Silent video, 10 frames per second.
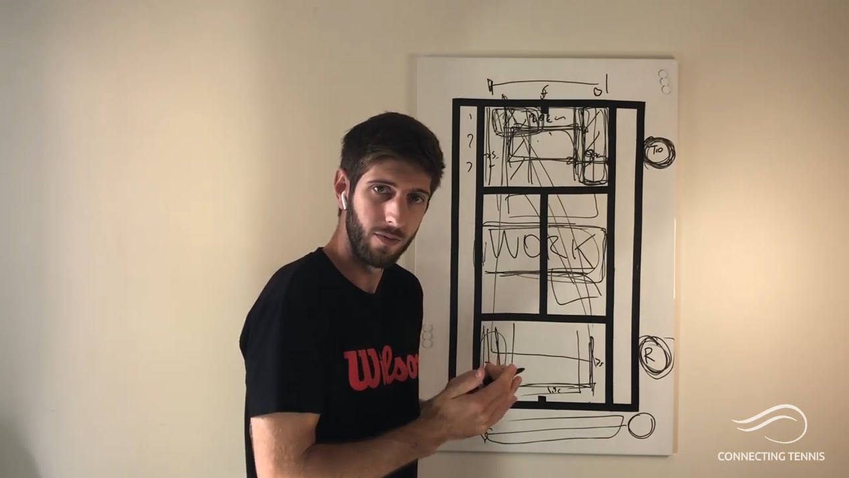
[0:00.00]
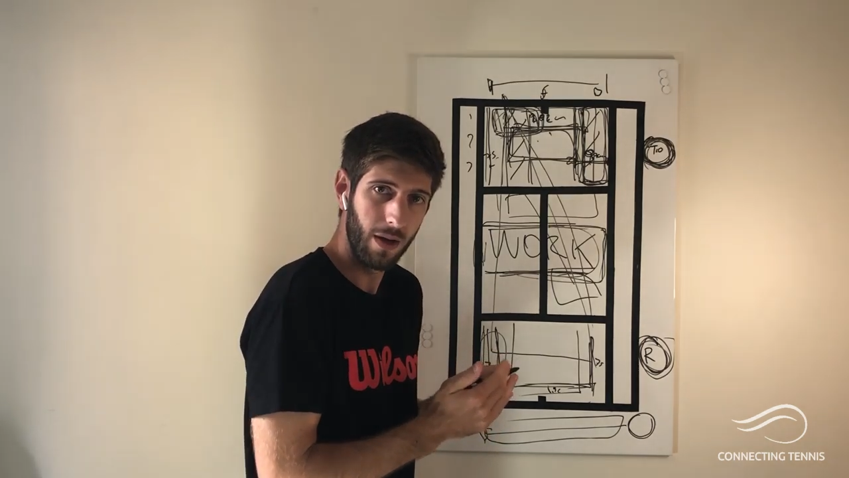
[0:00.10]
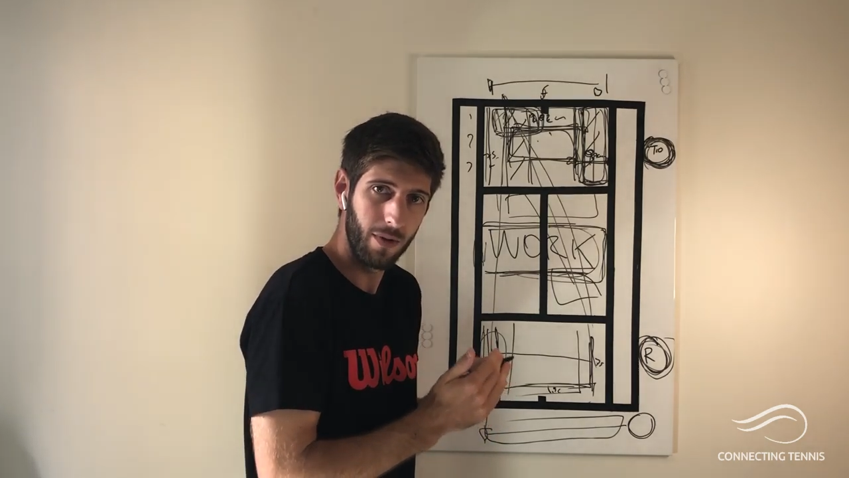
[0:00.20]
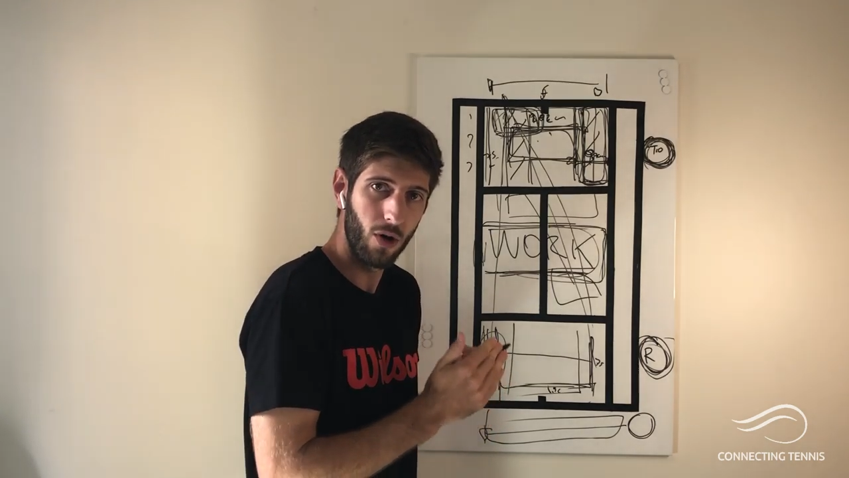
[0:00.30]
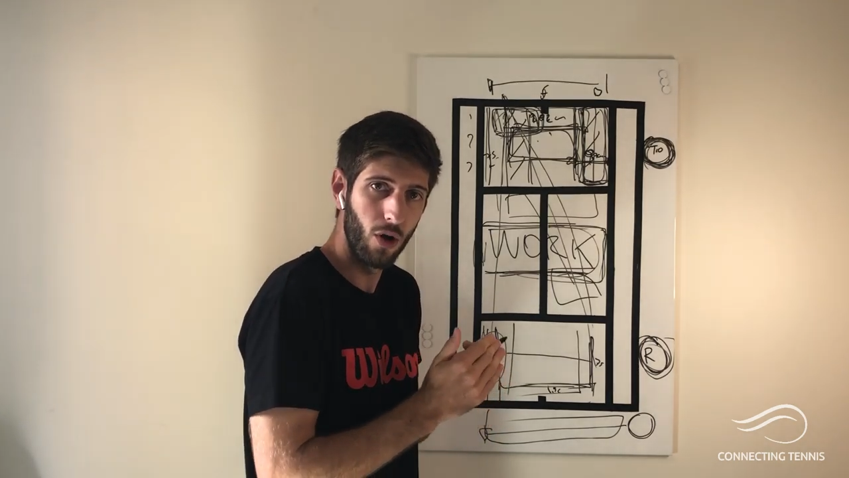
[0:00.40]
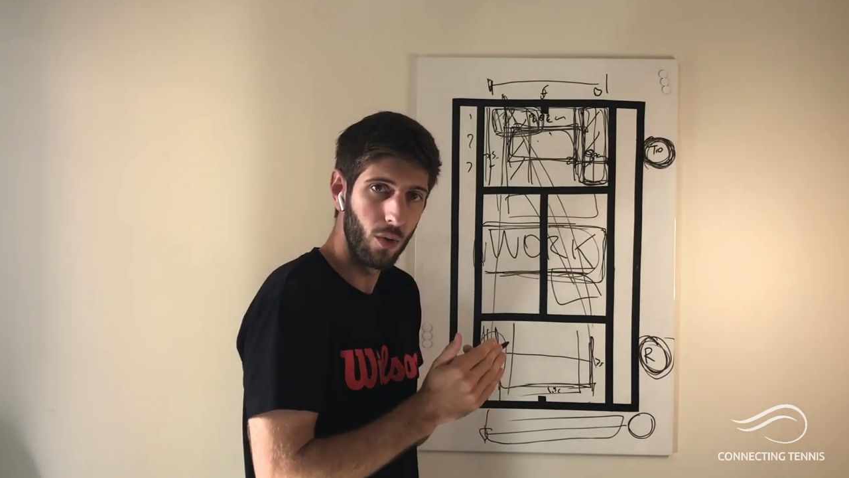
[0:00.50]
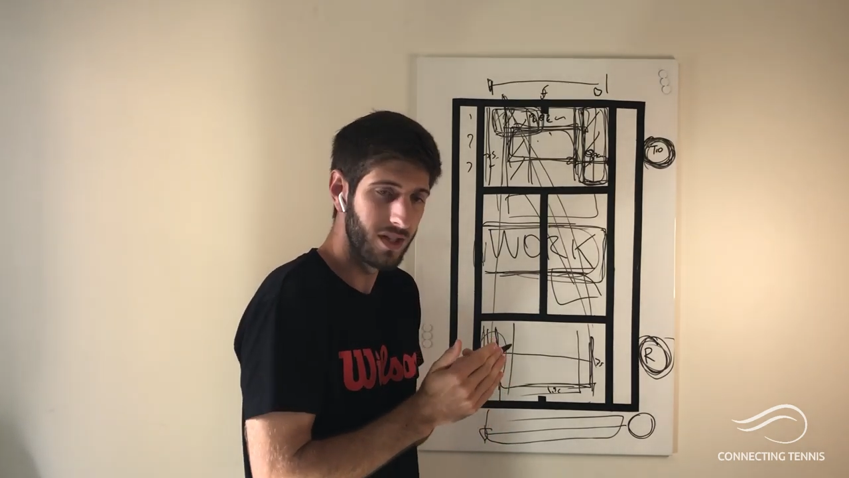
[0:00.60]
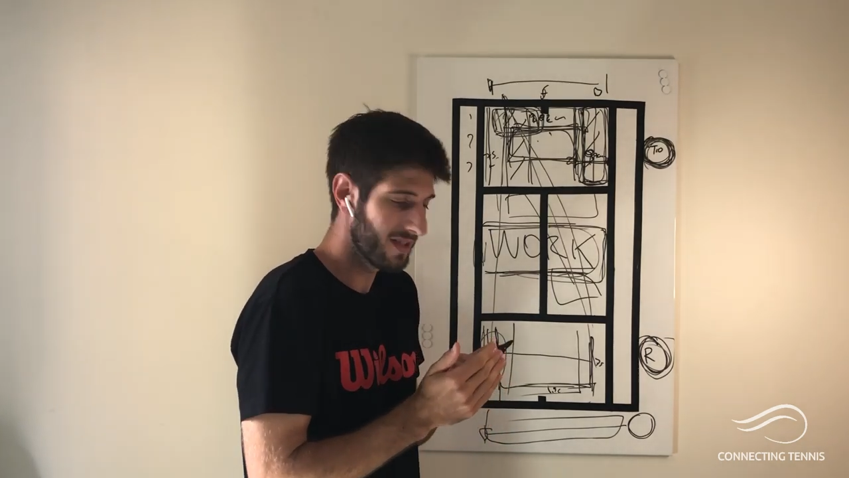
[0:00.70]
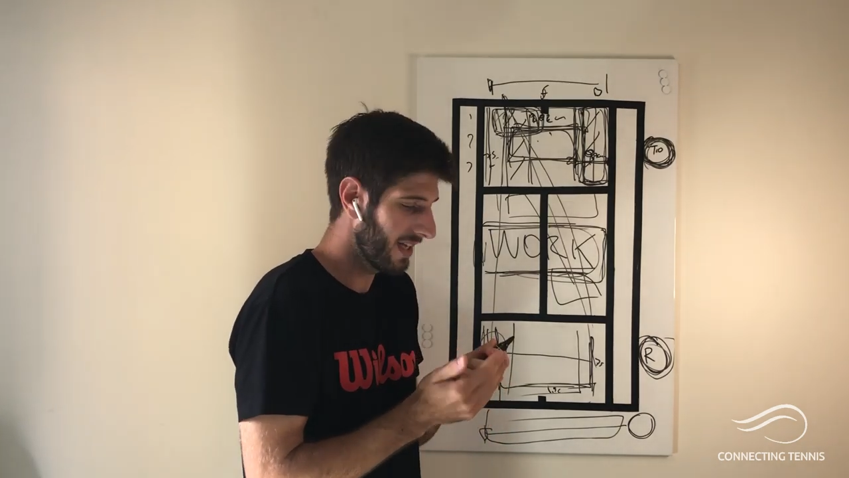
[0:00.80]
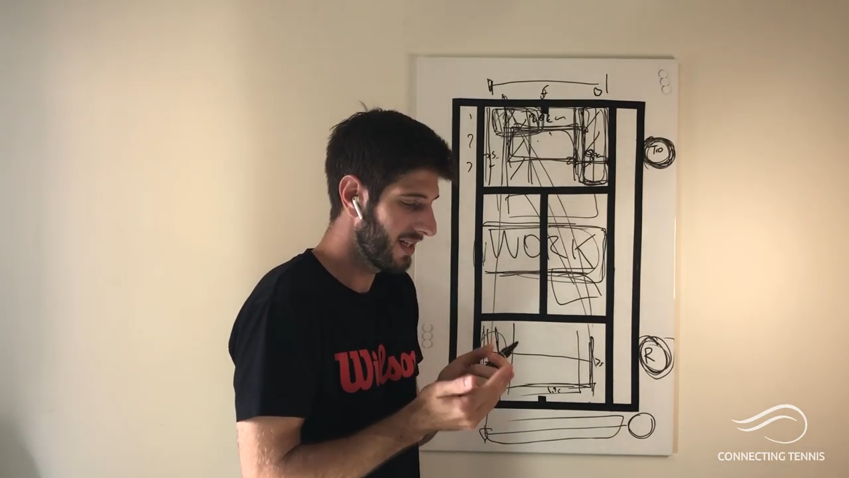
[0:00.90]
Remember,
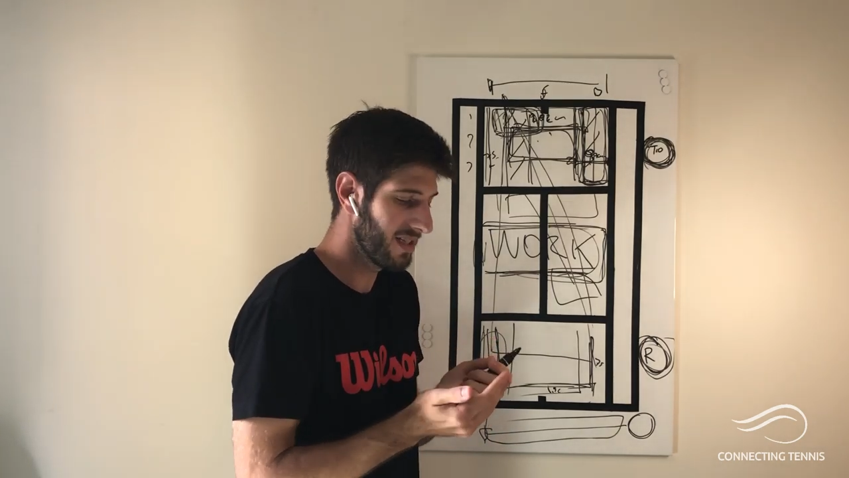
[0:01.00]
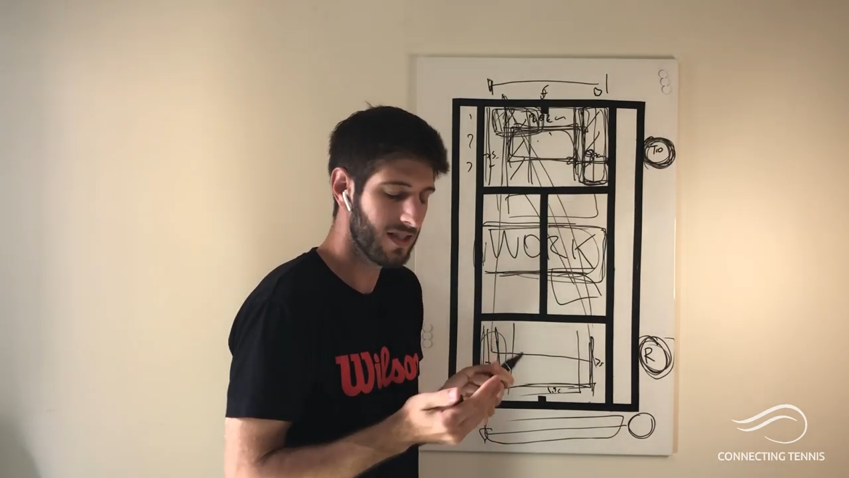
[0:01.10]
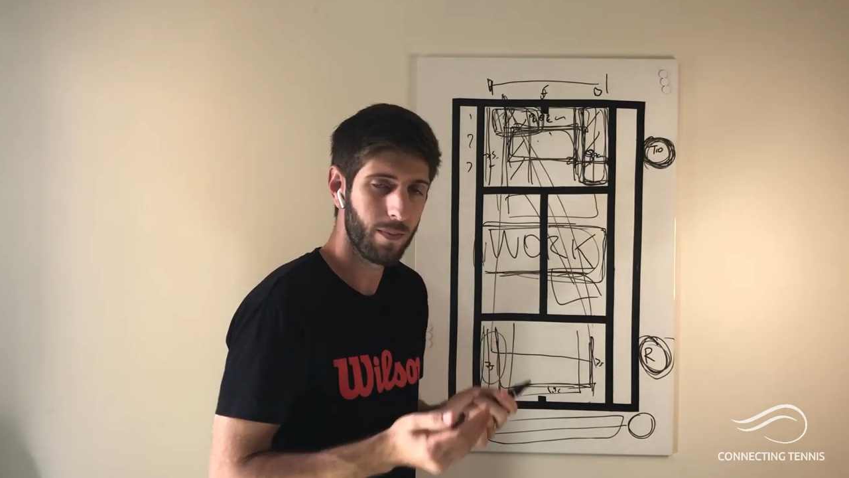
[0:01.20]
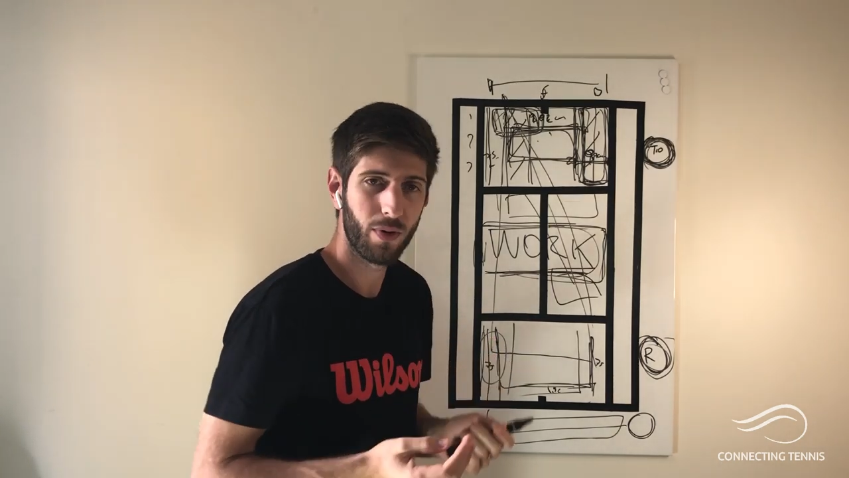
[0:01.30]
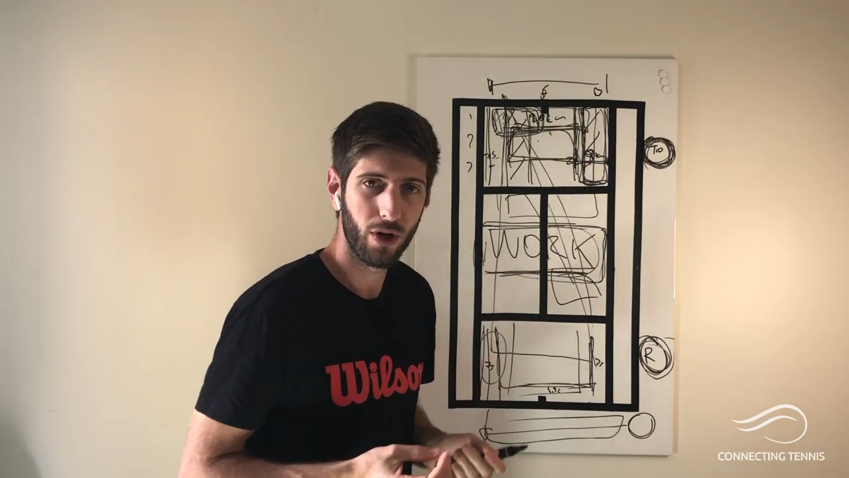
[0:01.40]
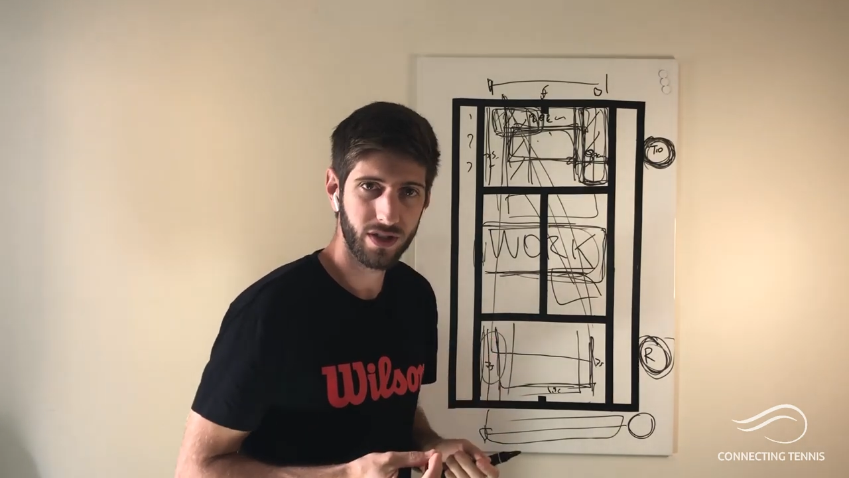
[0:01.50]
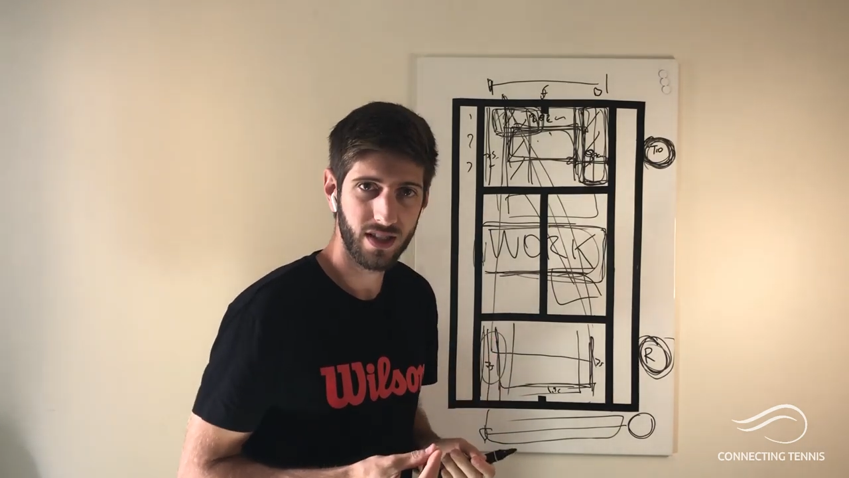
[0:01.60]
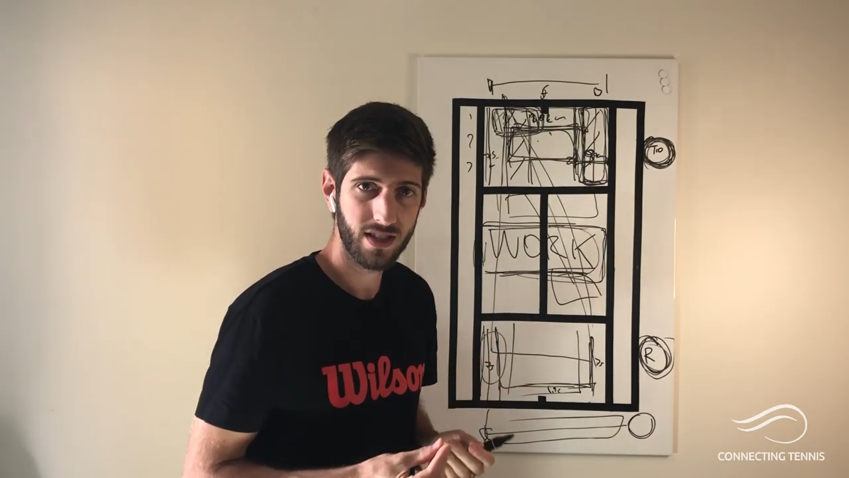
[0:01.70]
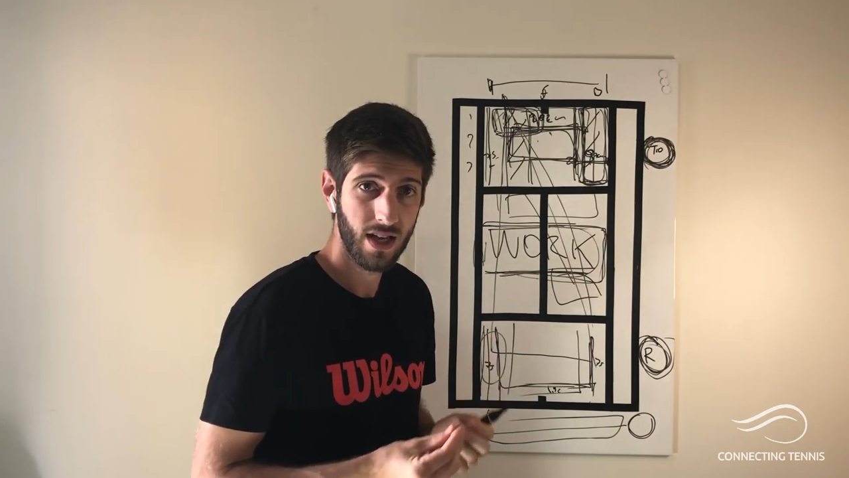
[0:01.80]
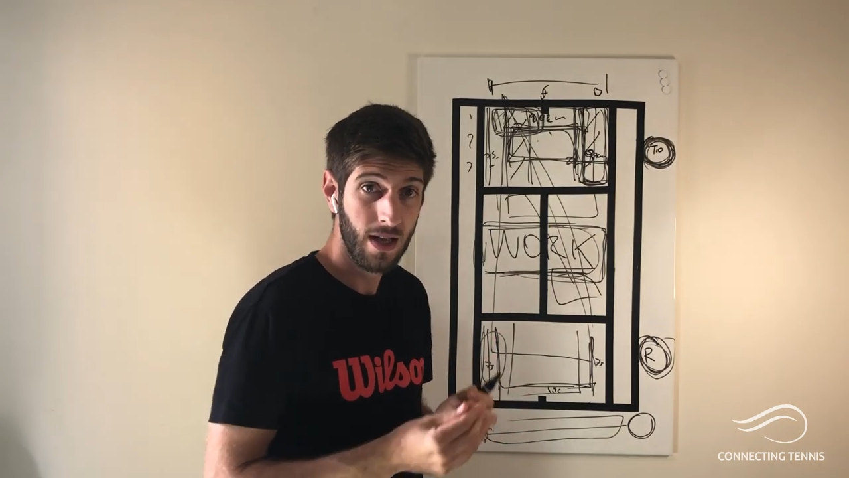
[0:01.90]
always tennis is a
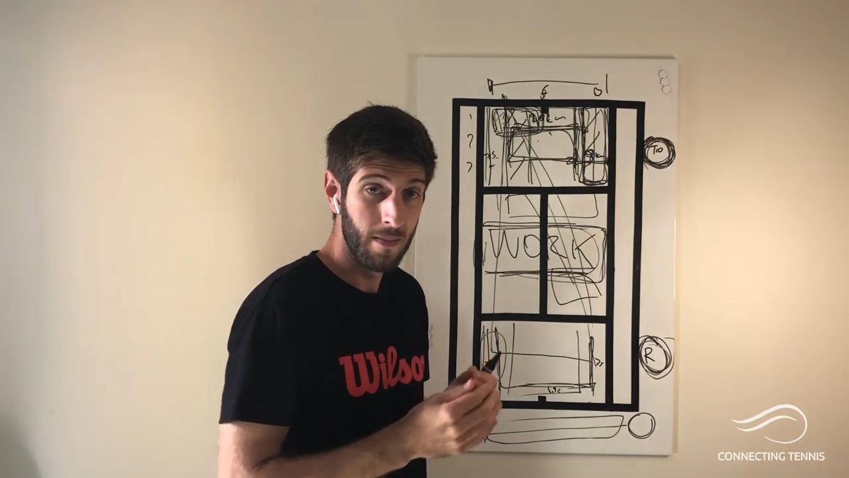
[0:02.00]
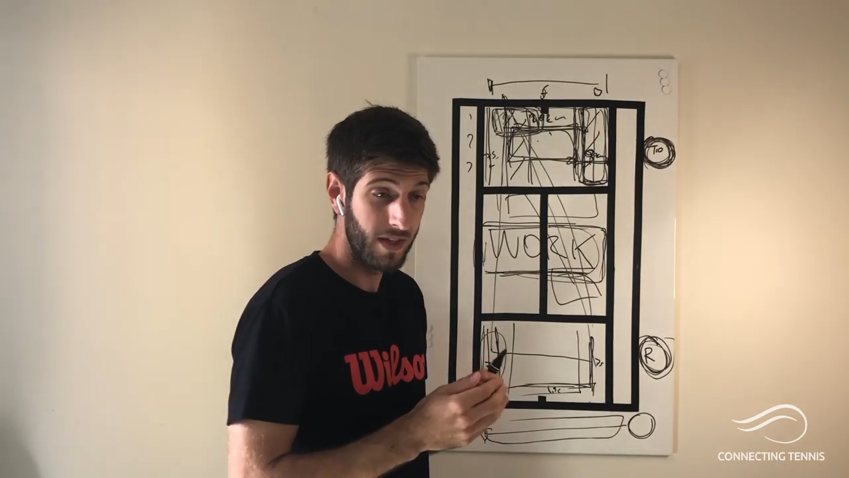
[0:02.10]
process.